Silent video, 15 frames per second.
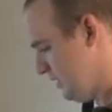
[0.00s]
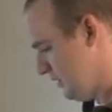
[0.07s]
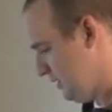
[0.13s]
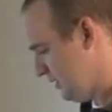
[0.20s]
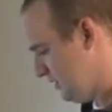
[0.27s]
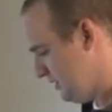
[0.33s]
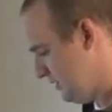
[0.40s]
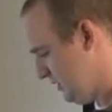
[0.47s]

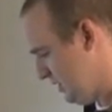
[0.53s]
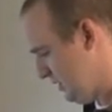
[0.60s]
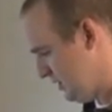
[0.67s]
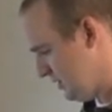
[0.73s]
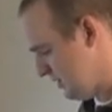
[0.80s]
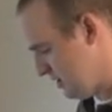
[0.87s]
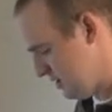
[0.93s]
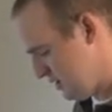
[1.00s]
Let's see.
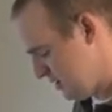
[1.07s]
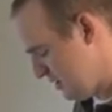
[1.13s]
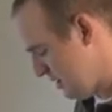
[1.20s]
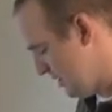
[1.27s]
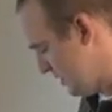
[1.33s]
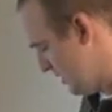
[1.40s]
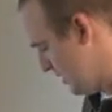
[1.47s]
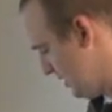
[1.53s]

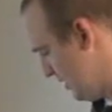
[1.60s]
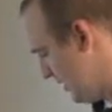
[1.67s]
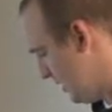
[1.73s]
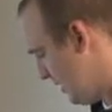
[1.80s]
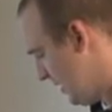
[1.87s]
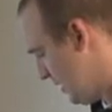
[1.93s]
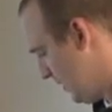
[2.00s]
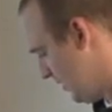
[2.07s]

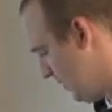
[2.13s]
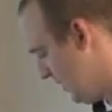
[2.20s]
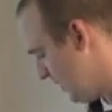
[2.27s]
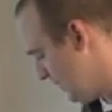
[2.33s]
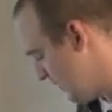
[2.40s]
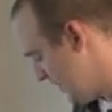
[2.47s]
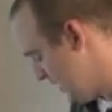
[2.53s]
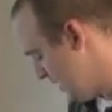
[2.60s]
All right.